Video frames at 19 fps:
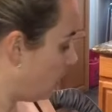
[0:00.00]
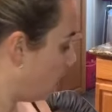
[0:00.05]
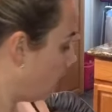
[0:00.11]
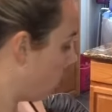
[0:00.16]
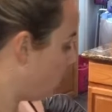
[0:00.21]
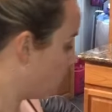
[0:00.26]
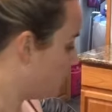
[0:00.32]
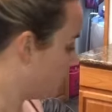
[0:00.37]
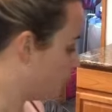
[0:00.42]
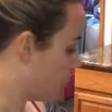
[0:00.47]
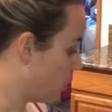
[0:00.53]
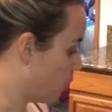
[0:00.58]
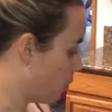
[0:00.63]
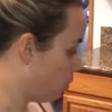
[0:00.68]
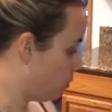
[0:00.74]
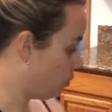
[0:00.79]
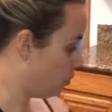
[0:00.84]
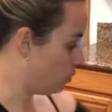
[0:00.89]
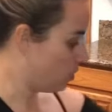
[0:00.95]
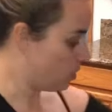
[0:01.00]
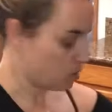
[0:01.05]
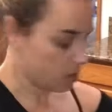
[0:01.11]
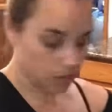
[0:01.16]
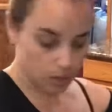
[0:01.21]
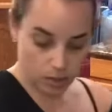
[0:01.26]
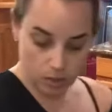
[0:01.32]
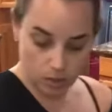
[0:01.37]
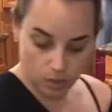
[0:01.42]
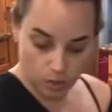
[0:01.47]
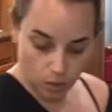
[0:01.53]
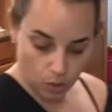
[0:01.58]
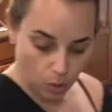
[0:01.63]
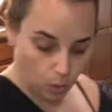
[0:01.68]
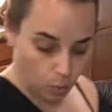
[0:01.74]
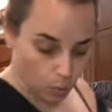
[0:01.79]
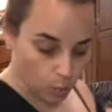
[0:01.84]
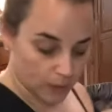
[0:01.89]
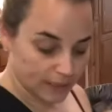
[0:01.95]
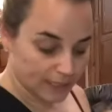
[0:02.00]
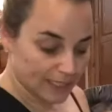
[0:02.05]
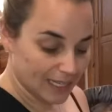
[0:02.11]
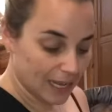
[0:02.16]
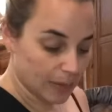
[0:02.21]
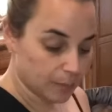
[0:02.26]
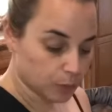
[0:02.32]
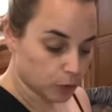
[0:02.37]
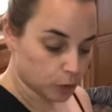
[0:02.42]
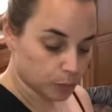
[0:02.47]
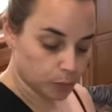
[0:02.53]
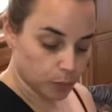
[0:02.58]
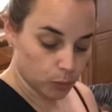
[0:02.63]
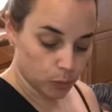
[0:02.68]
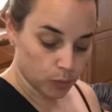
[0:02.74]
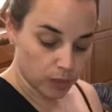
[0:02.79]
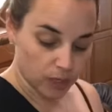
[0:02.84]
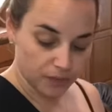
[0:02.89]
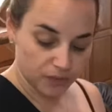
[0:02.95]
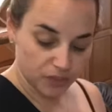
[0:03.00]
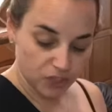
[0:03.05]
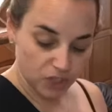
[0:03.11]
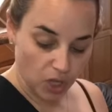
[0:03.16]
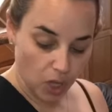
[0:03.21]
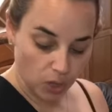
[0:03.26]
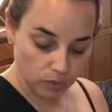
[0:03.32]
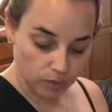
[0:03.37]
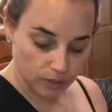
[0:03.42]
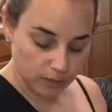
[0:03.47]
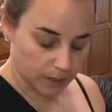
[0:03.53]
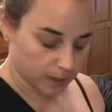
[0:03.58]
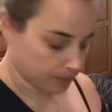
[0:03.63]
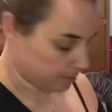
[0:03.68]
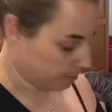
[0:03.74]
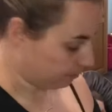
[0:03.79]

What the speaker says: Also, 1 tablespoon of salt.